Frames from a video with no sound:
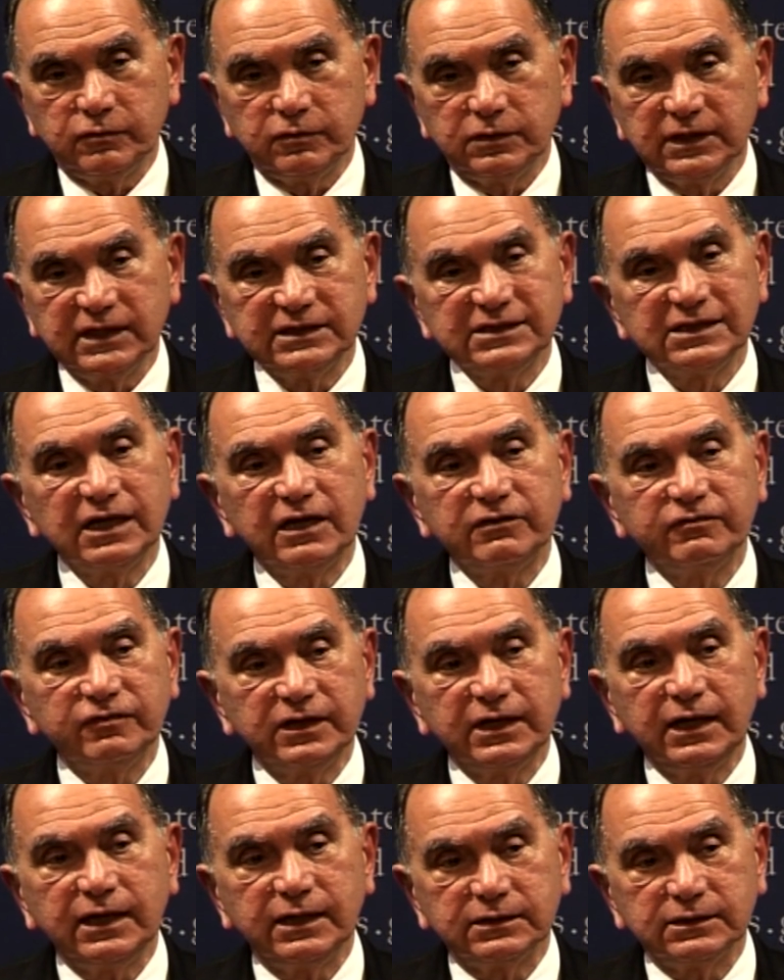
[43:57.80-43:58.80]
Let's not
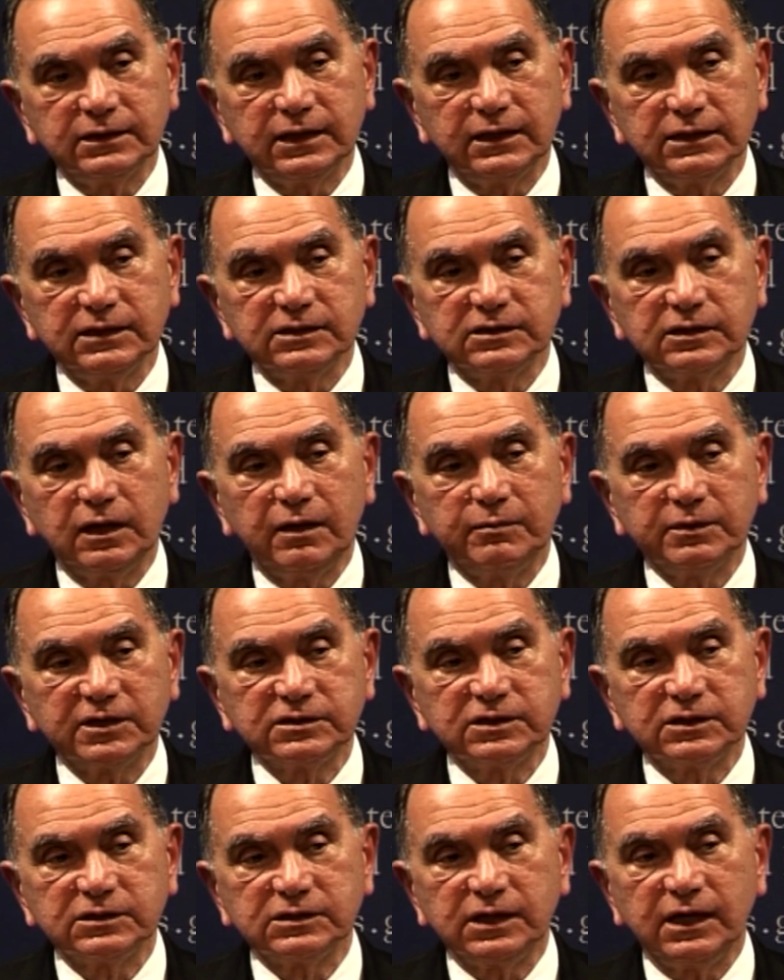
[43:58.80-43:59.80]
forget that Islamic
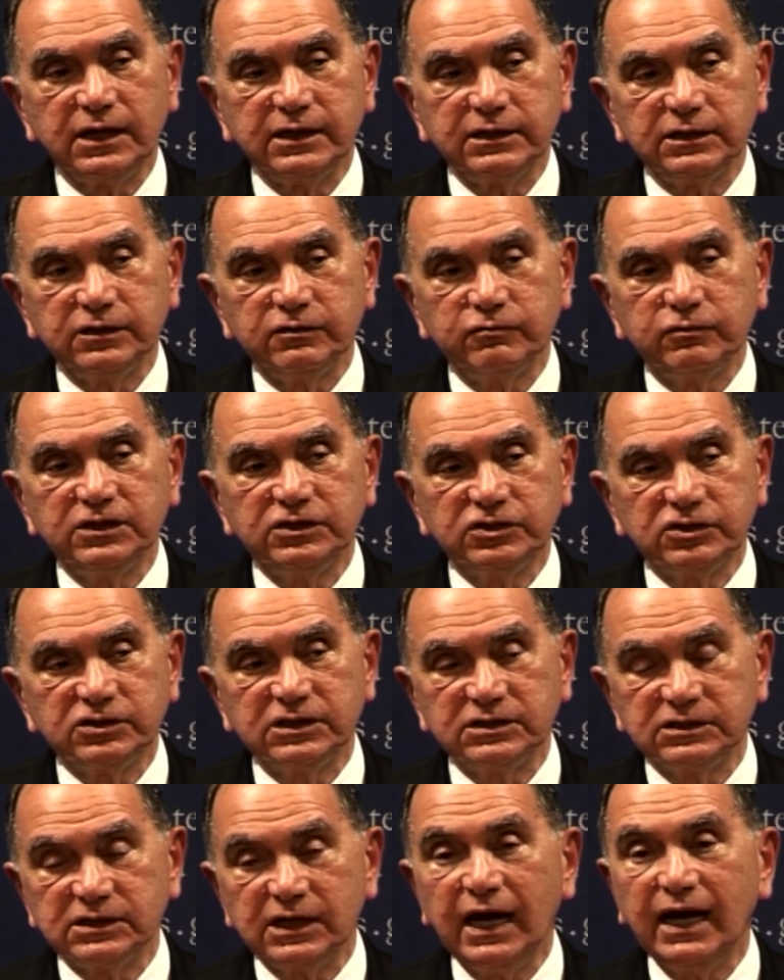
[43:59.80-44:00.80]
society reached
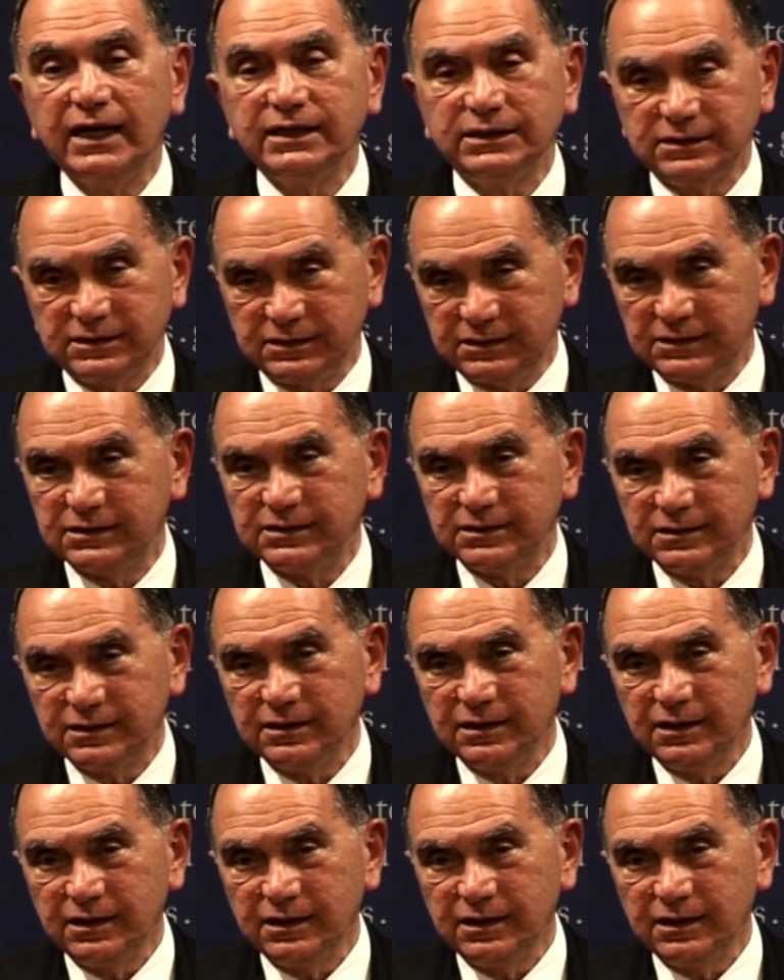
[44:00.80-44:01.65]
its heights